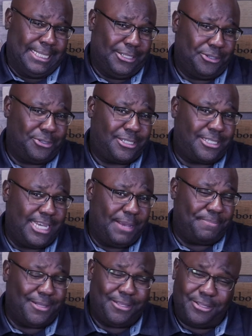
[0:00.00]
a little
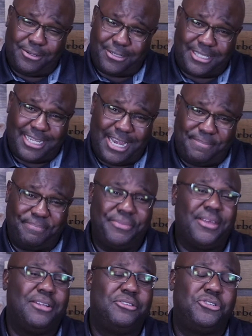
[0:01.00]
steep,
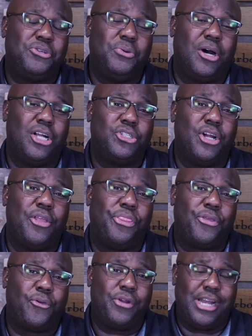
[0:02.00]

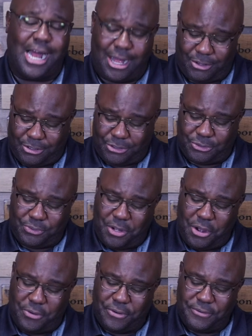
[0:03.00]
$230.
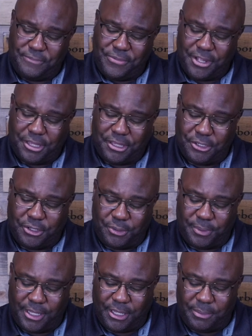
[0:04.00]
Whew.
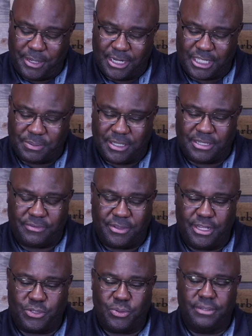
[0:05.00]
Little bit expensive
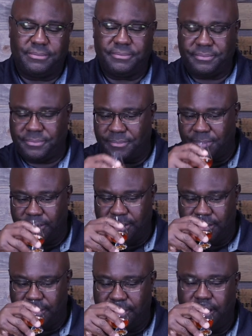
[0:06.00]
on this one.
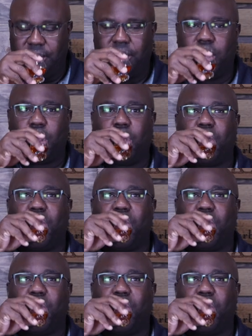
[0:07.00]
All right.